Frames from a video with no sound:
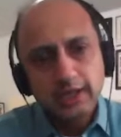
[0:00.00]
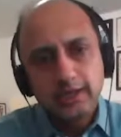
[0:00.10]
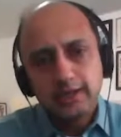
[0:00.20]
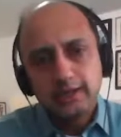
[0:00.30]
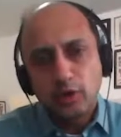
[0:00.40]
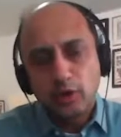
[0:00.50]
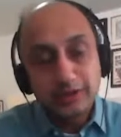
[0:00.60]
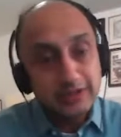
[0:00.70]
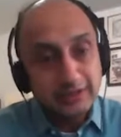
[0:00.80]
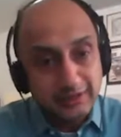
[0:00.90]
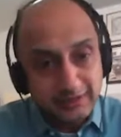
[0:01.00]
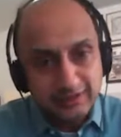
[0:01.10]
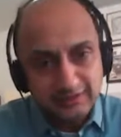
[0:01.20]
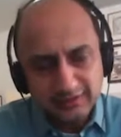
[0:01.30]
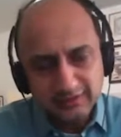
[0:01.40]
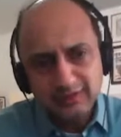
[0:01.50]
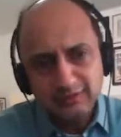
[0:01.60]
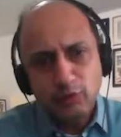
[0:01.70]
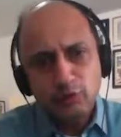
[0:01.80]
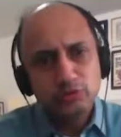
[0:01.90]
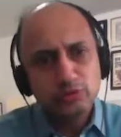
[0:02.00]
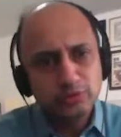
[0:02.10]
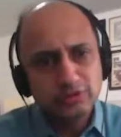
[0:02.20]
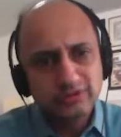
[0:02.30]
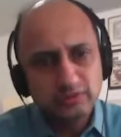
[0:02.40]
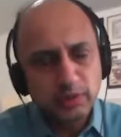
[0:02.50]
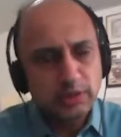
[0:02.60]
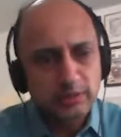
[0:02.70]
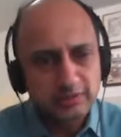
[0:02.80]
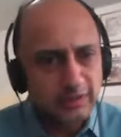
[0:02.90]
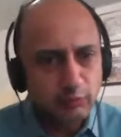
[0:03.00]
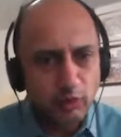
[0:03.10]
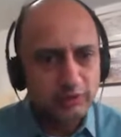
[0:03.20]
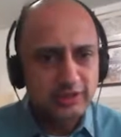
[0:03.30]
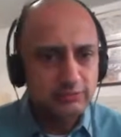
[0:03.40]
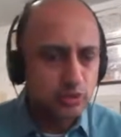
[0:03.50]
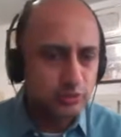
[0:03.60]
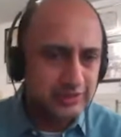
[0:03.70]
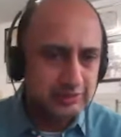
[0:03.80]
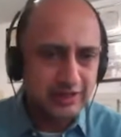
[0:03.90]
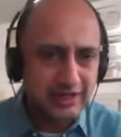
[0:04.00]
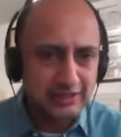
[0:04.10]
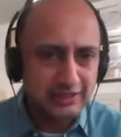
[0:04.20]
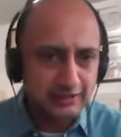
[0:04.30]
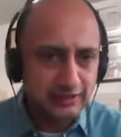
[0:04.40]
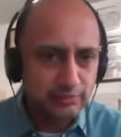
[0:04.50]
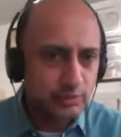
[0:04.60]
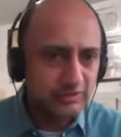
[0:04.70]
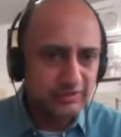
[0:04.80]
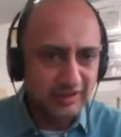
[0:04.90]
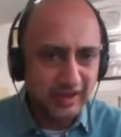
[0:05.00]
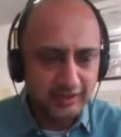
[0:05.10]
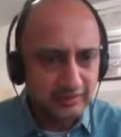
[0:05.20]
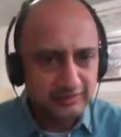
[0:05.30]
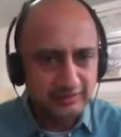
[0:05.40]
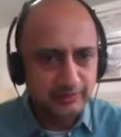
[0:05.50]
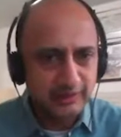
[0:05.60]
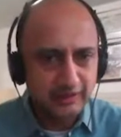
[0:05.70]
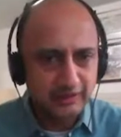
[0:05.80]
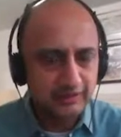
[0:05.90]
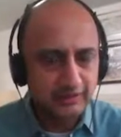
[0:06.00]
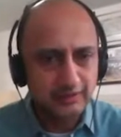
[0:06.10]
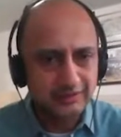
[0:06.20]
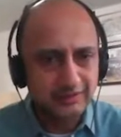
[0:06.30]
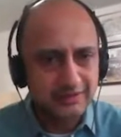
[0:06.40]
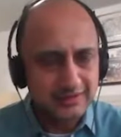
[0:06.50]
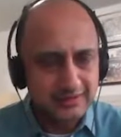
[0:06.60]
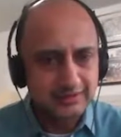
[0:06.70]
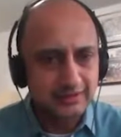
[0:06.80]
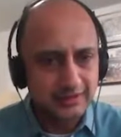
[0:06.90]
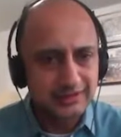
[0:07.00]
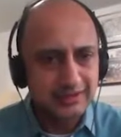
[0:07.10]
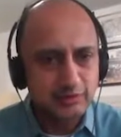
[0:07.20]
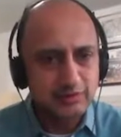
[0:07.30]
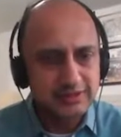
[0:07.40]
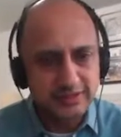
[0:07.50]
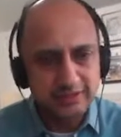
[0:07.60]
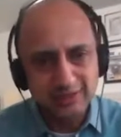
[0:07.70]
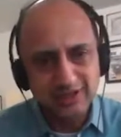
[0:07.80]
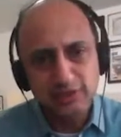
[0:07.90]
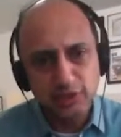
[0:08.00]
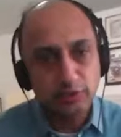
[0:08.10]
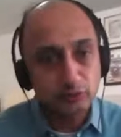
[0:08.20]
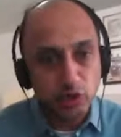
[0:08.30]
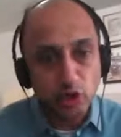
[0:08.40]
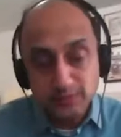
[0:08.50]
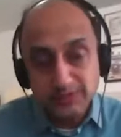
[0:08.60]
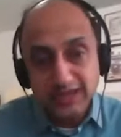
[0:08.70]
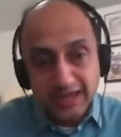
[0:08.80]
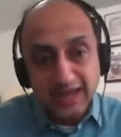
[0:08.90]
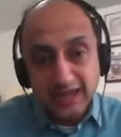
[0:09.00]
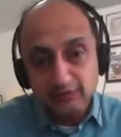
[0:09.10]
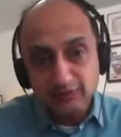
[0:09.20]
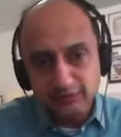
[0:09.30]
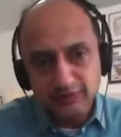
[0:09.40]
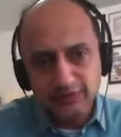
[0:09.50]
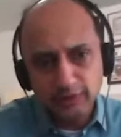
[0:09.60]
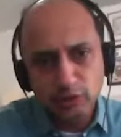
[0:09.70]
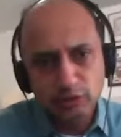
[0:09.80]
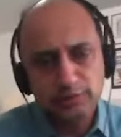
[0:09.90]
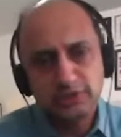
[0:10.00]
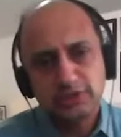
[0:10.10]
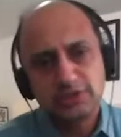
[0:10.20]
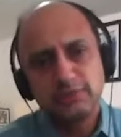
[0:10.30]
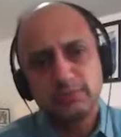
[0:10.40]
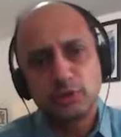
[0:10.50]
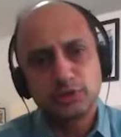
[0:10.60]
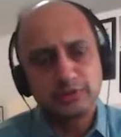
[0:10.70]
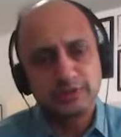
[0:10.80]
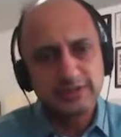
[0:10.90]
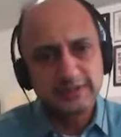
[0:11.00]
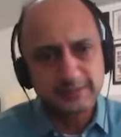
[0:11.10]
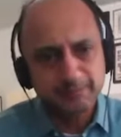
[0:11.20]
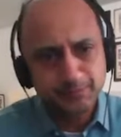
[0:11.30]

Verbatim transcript: Uh, or in other cases, they want to do this because they want them to be trained in computer science, where uh, there is an increase in creation of jobs and further entrepreneurship opportunities.